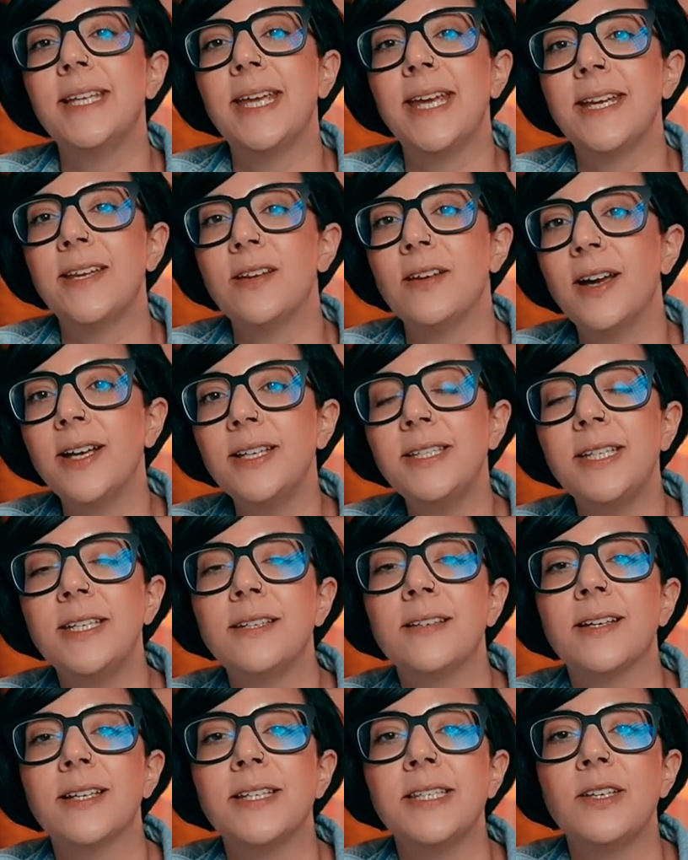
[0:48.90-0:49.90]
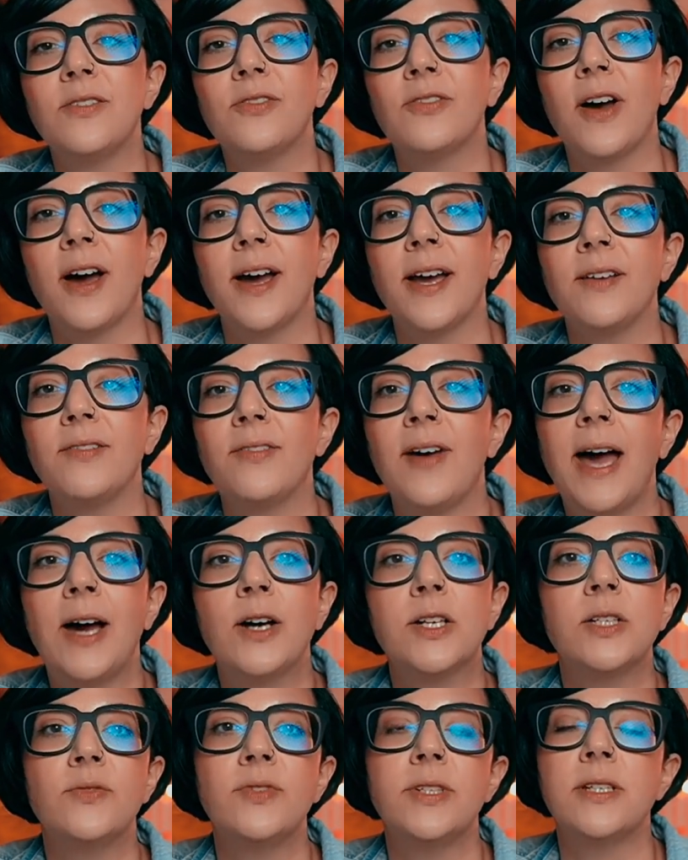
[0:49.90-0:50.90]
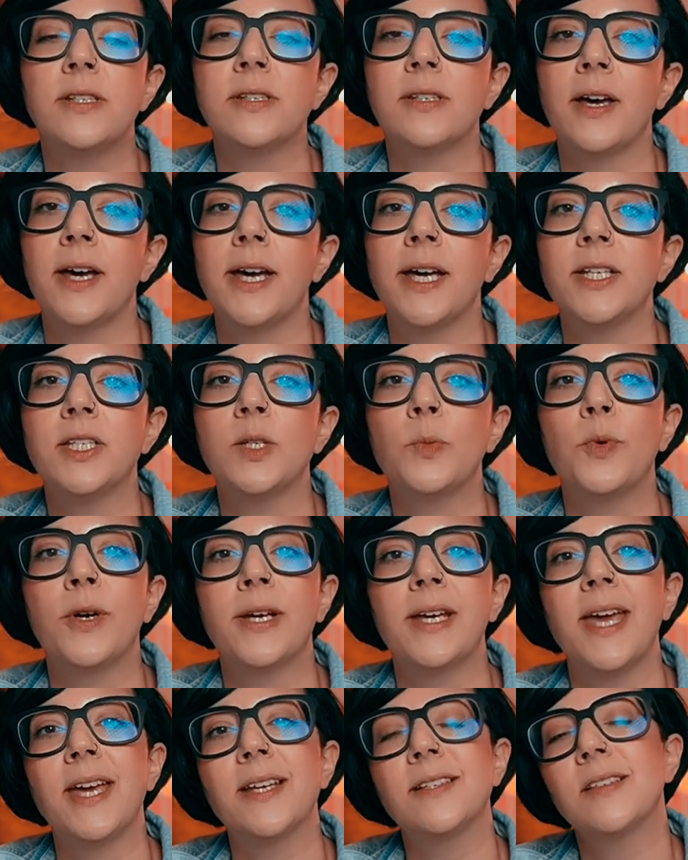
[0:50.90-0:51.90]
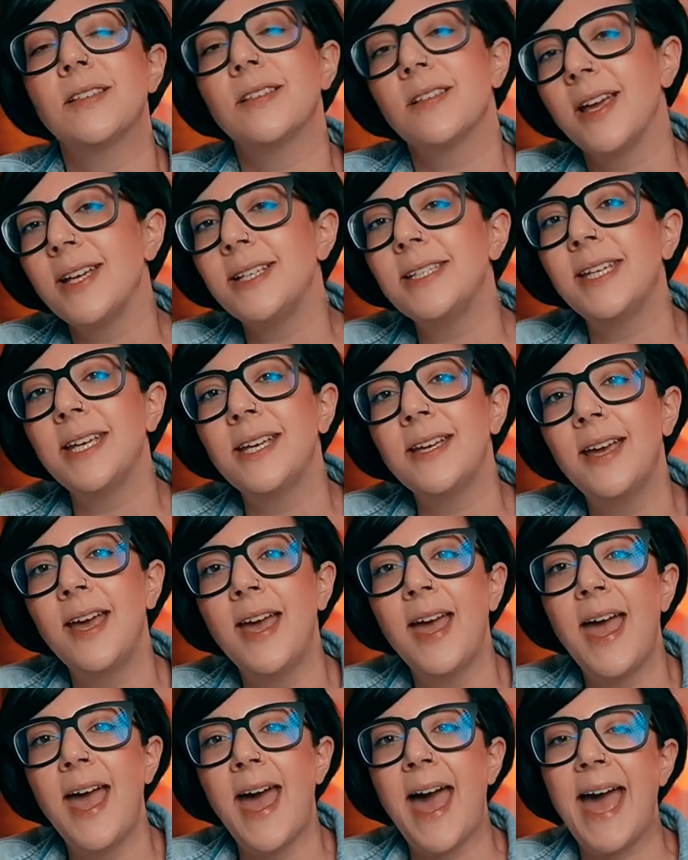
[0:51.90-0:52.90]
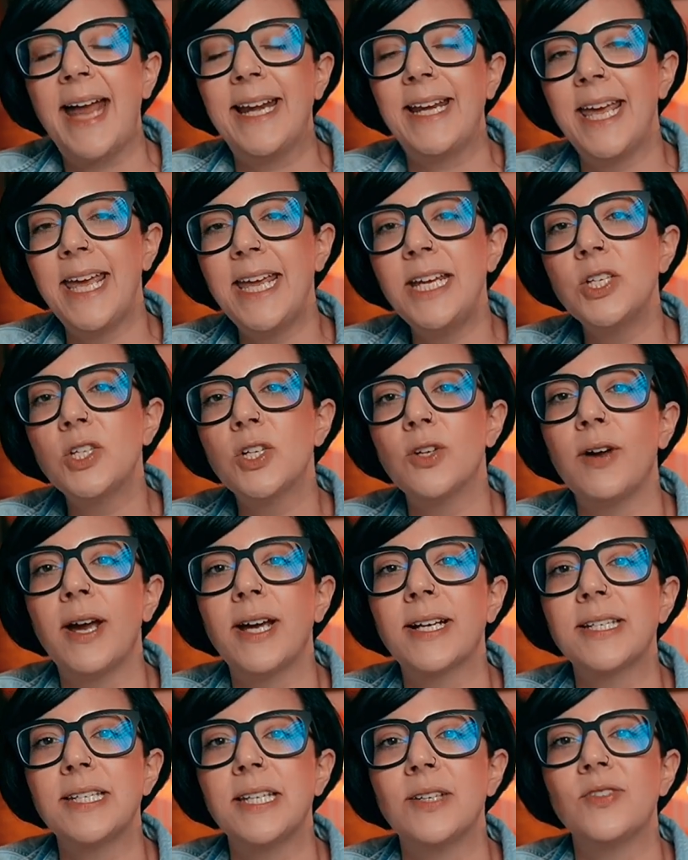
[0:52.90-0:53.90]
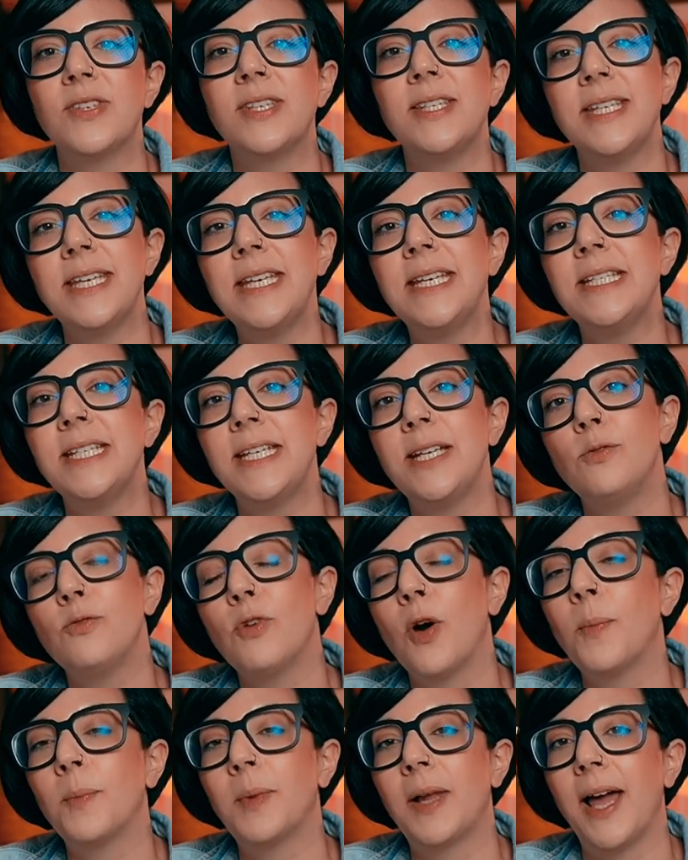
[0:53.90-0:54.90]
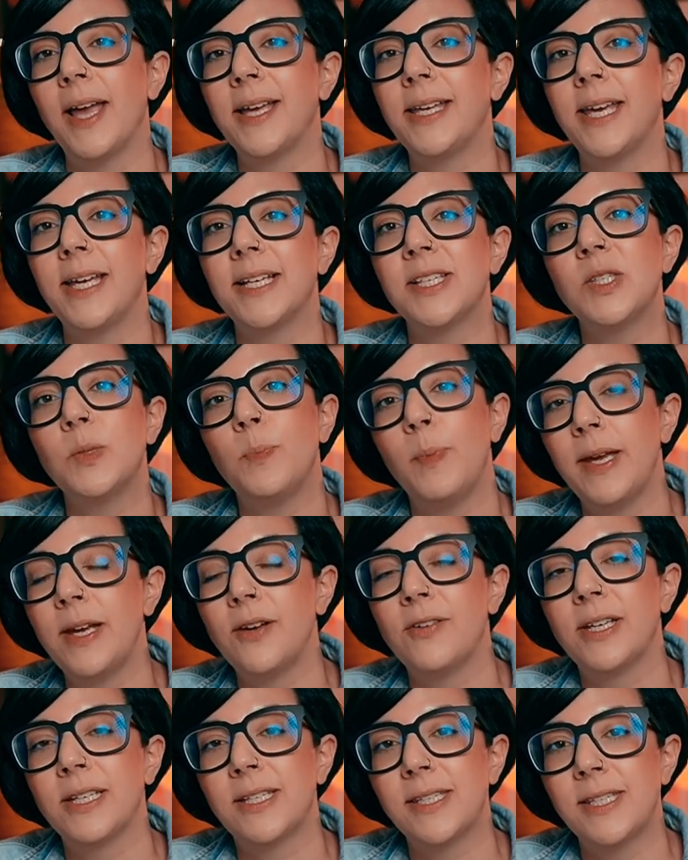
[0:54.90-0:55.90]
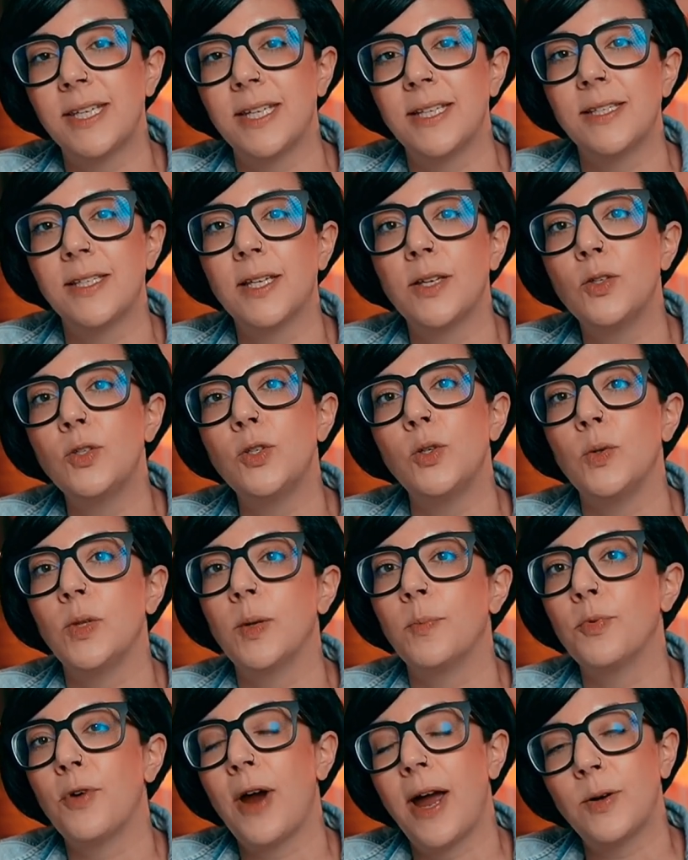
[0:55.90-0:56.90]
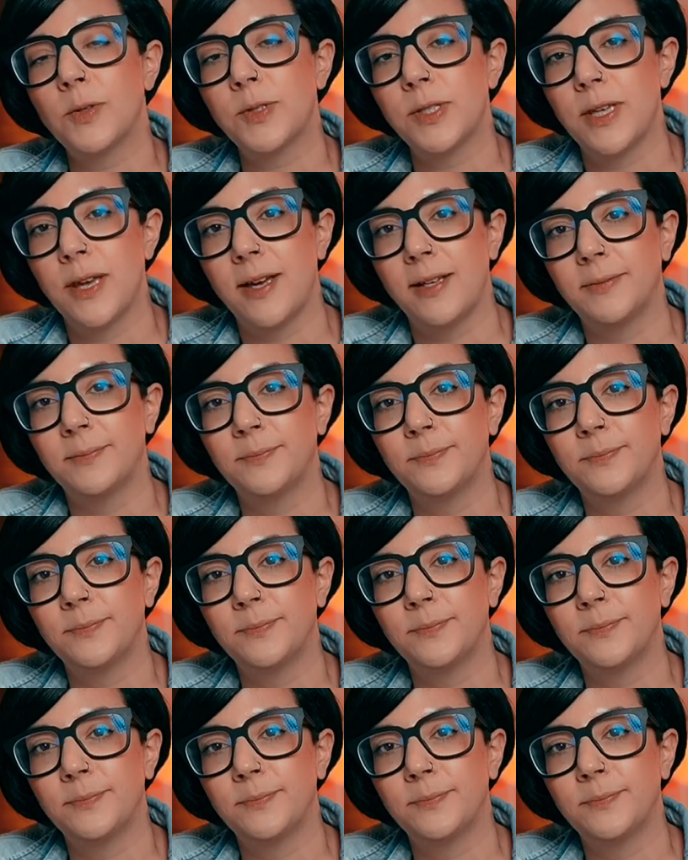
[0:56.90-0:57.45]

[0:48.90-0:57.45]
in 1995 out of a desire to bring exciting and interactive CD ROM like experiences to the browser.